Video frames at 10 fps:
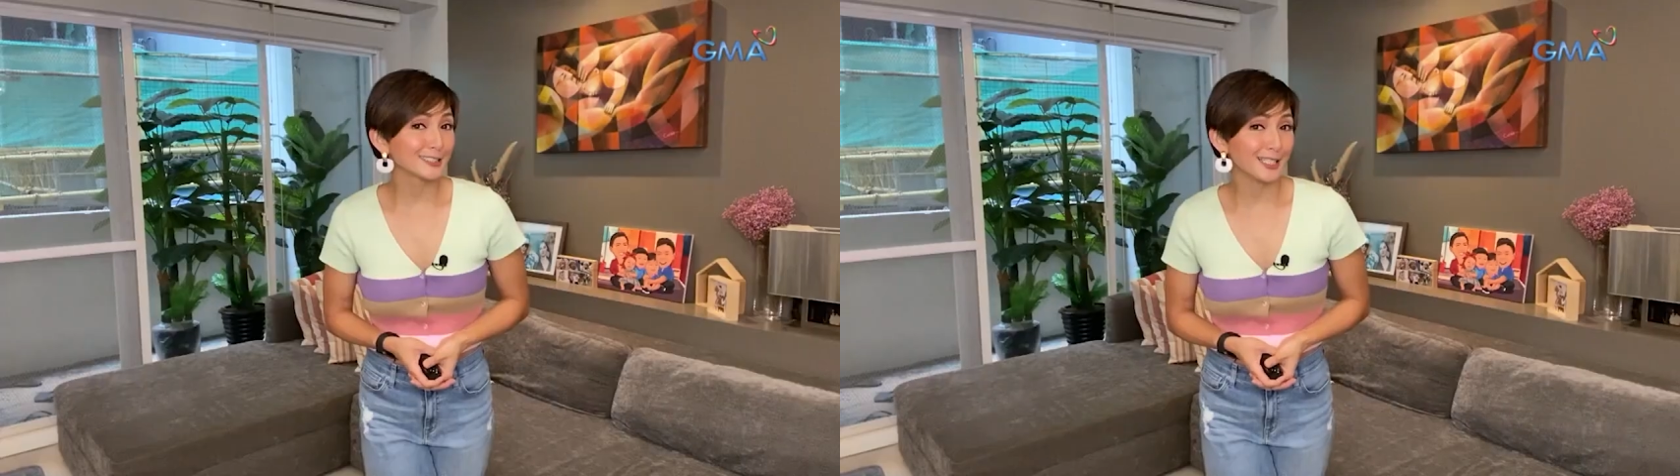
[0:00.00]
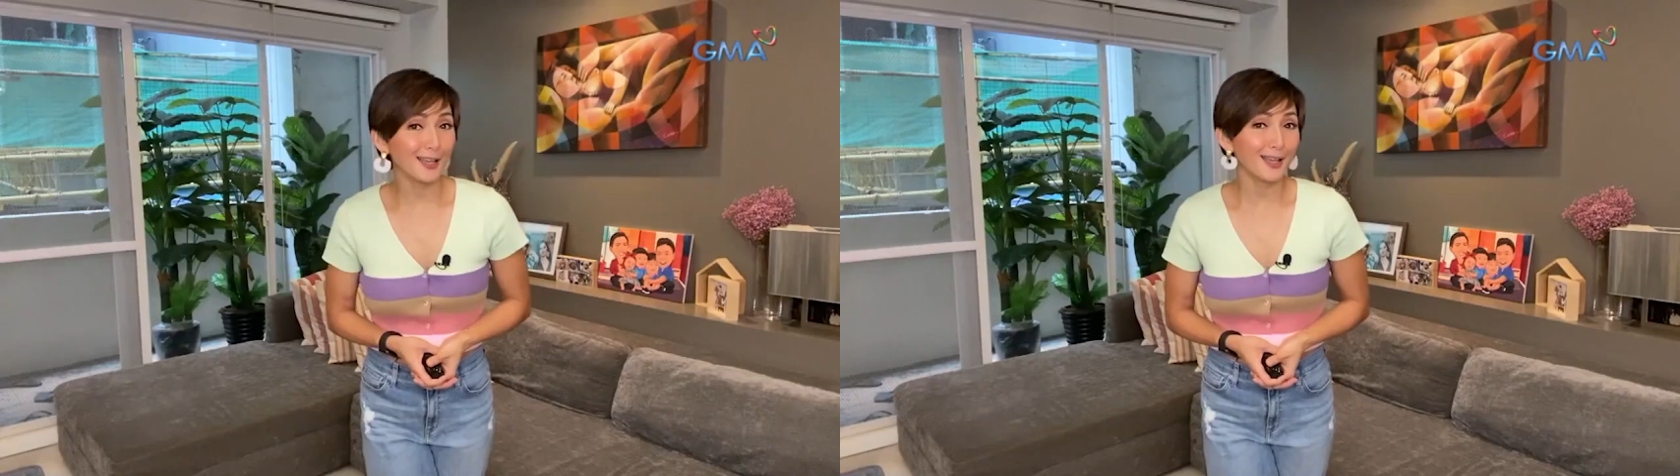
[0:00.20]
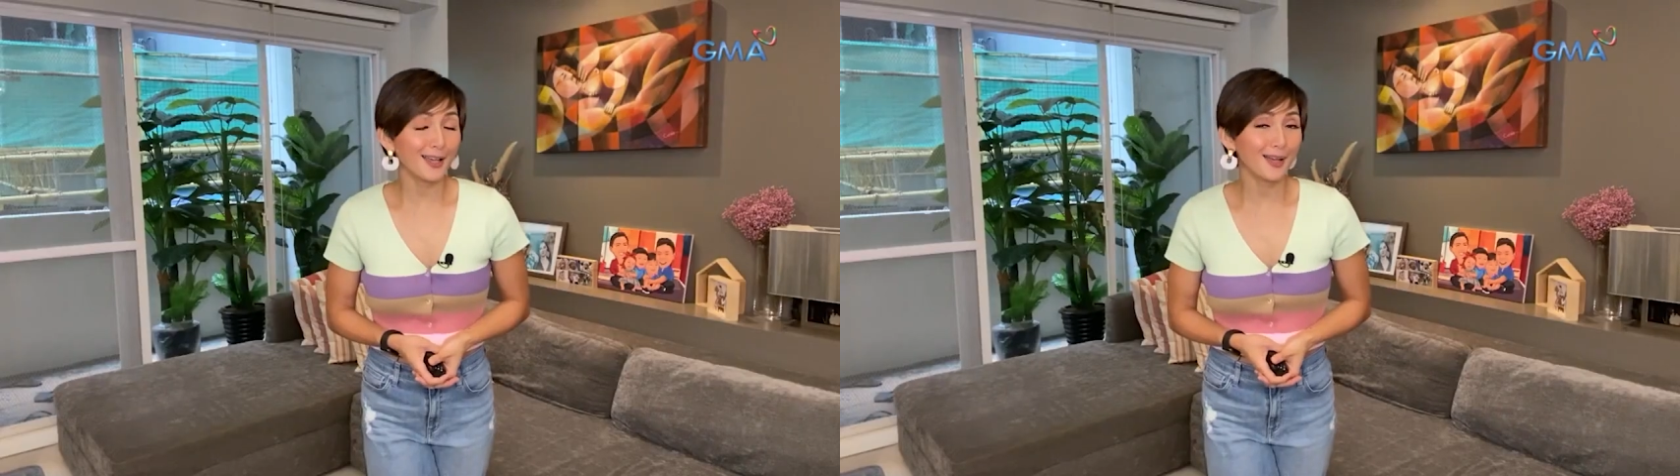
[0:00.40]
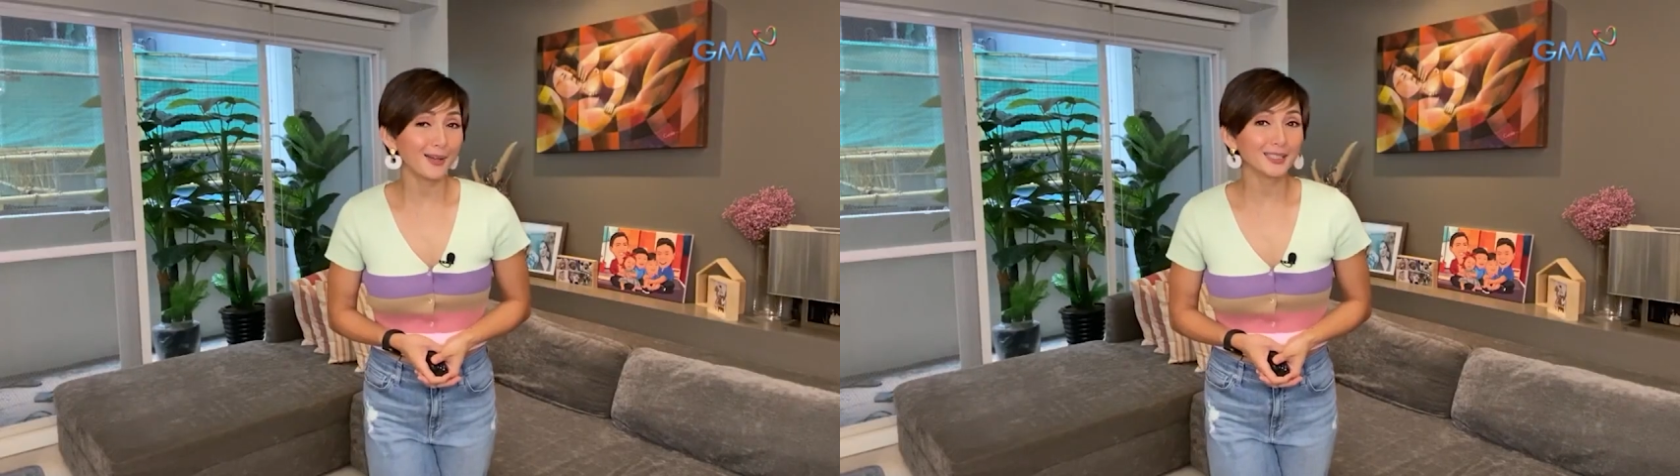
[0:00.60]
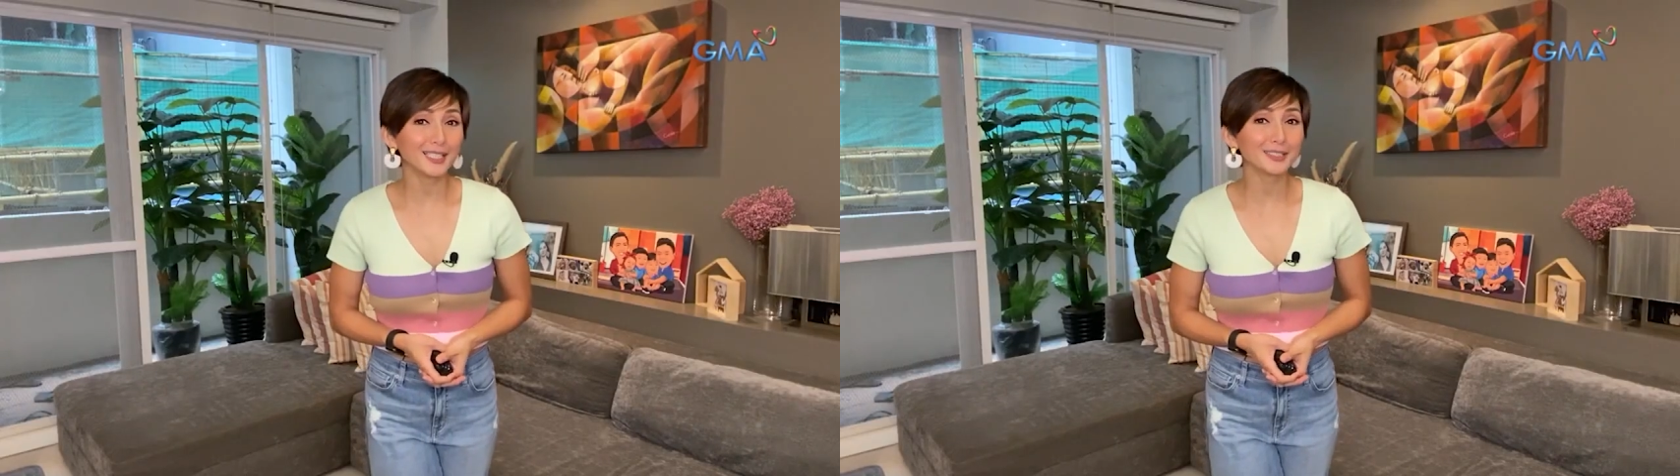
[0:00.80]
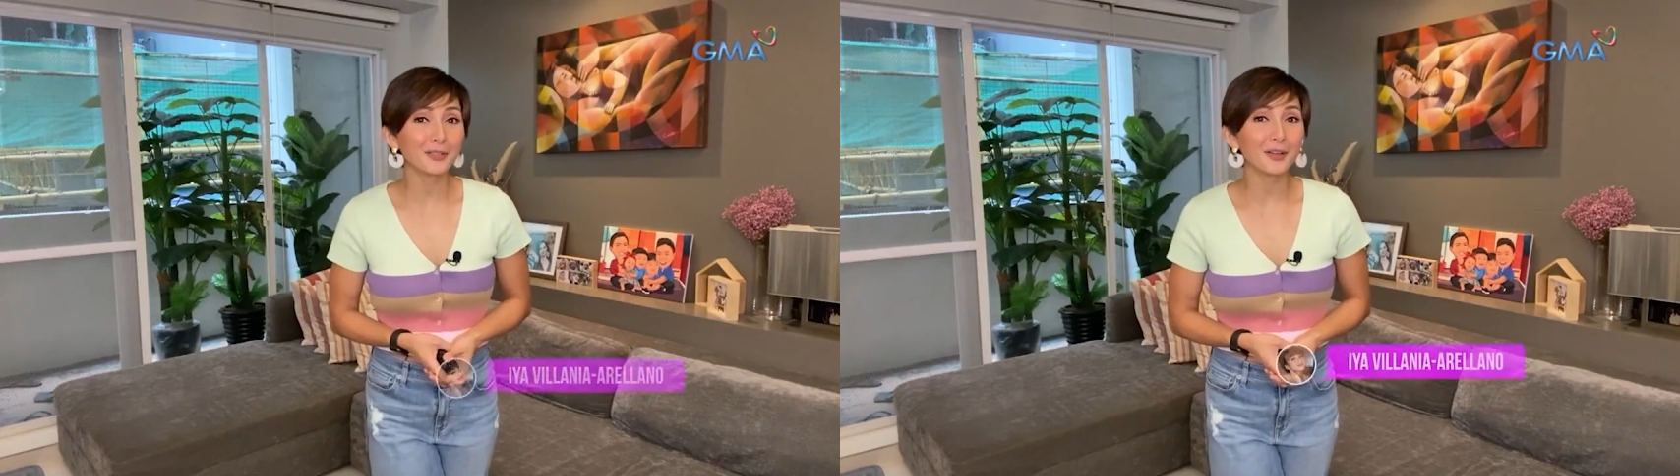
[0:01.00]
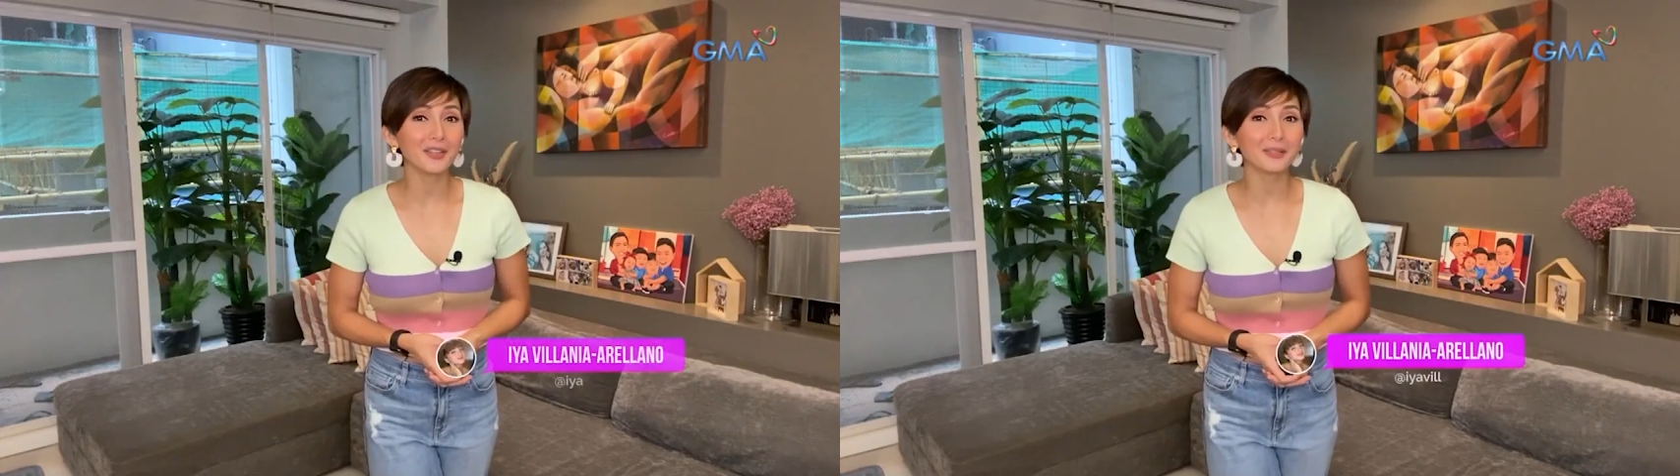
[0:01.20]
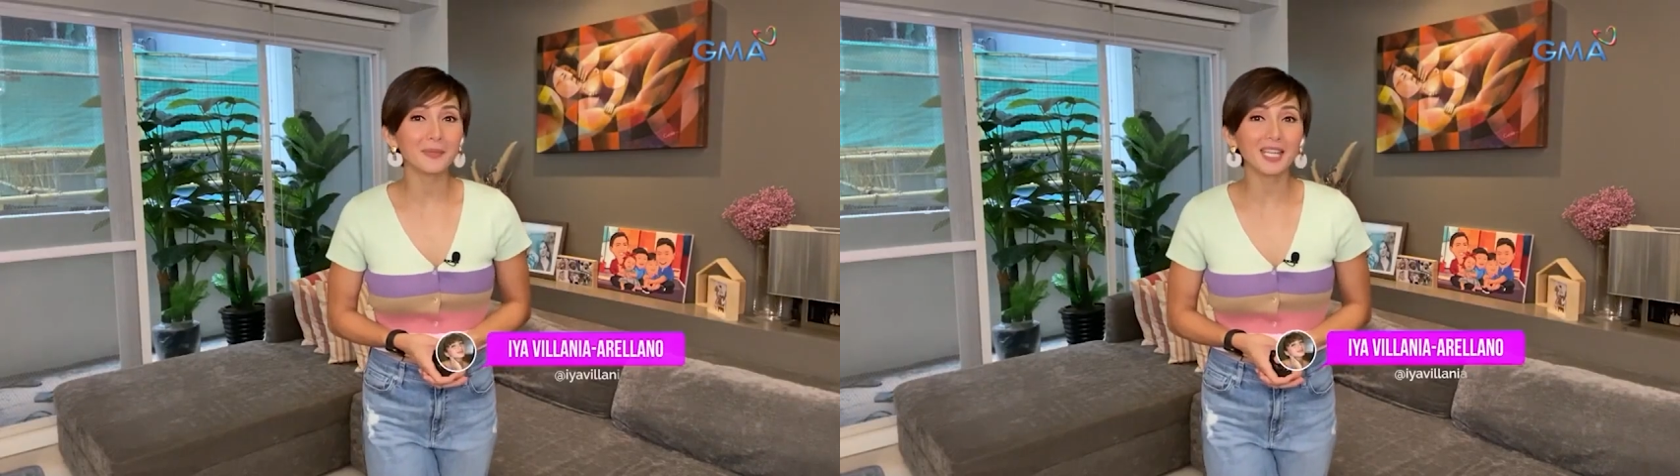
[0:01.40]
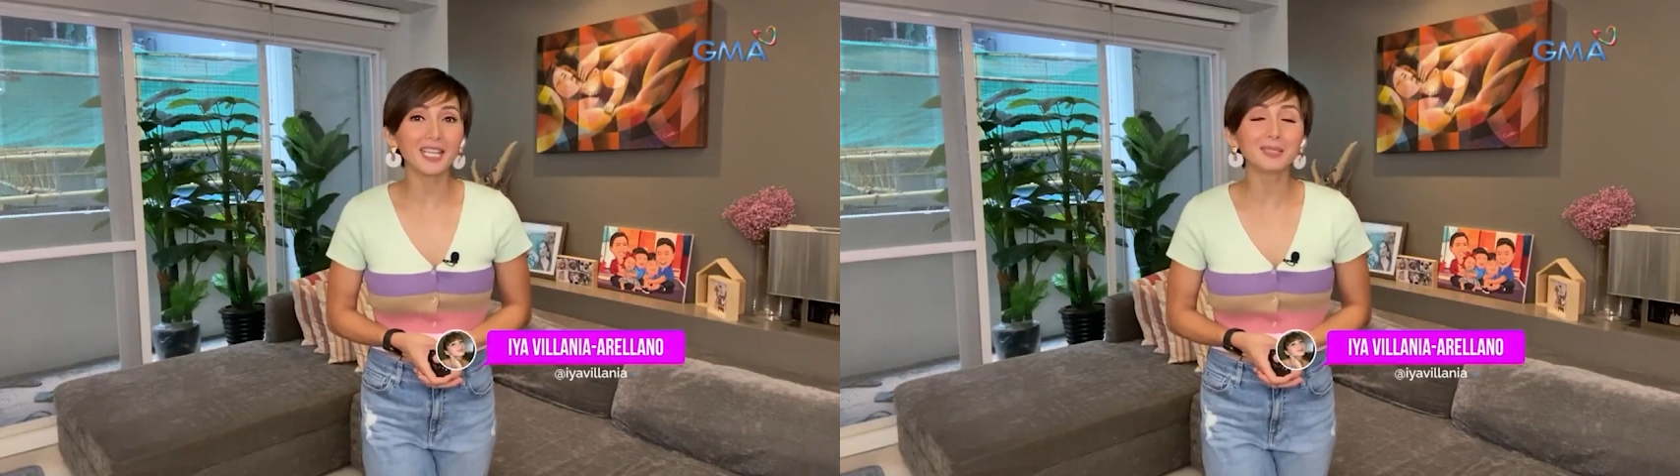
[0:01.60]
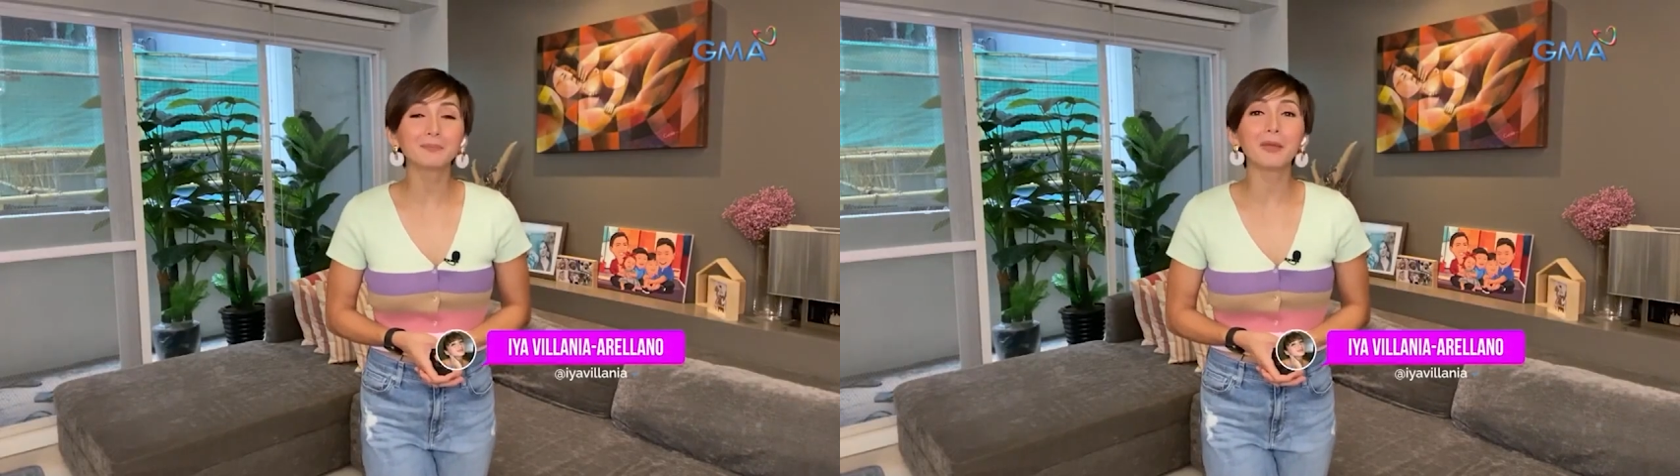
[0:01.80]
So, let's call them
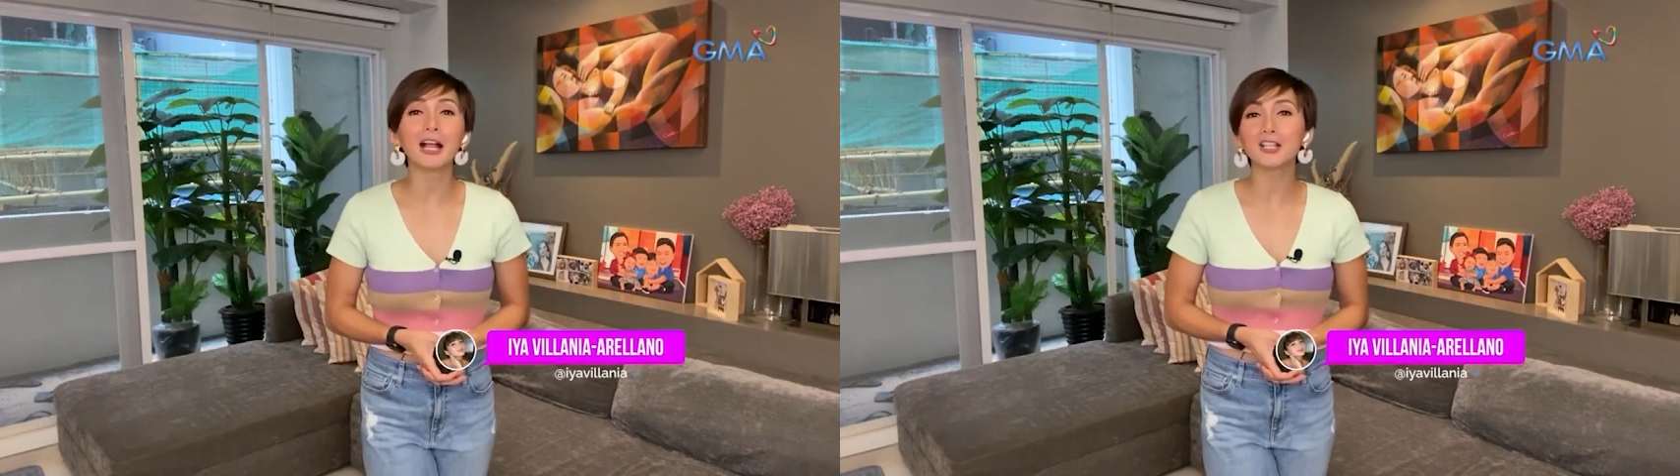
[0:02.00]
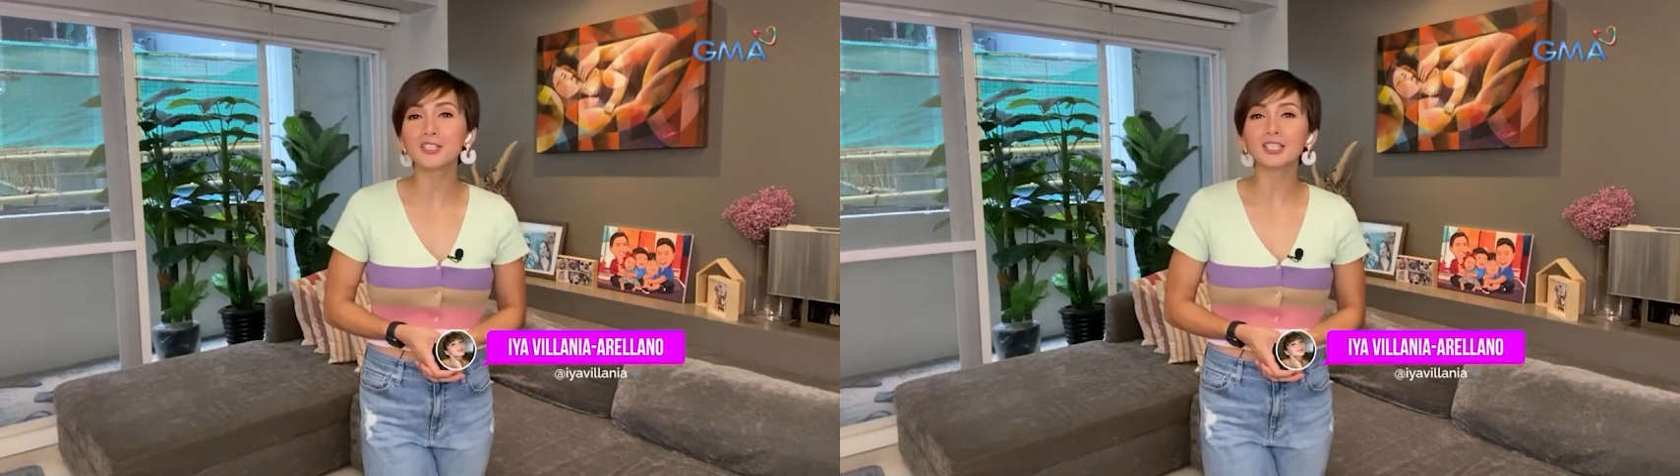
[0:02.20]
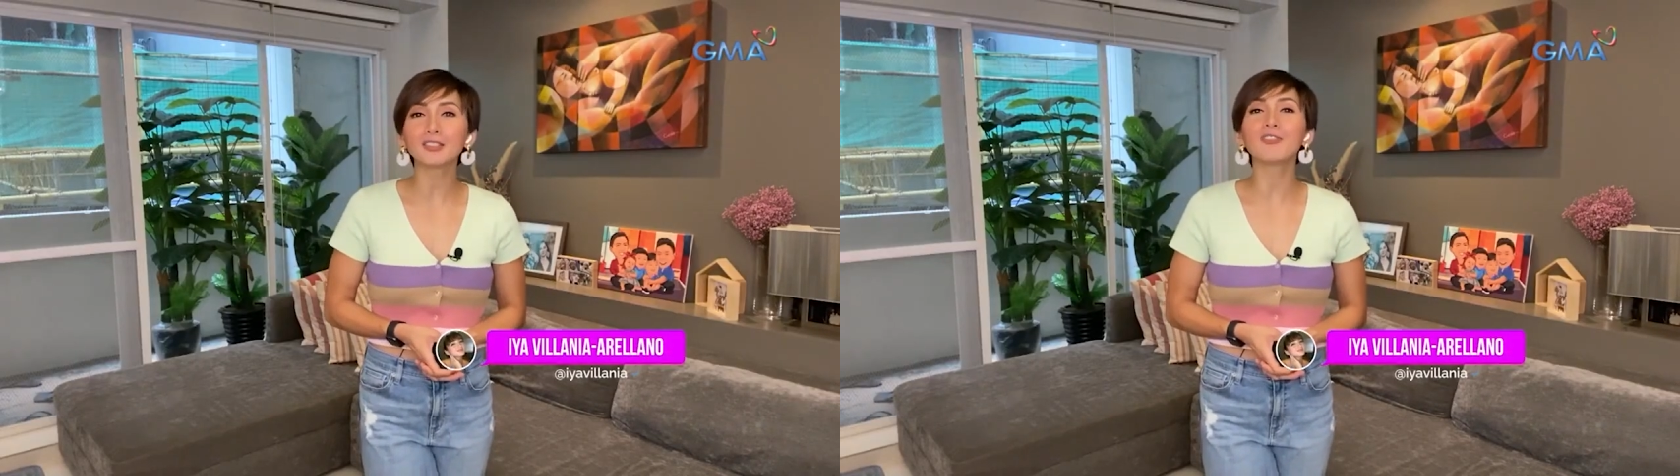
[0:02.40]
in. Belgium,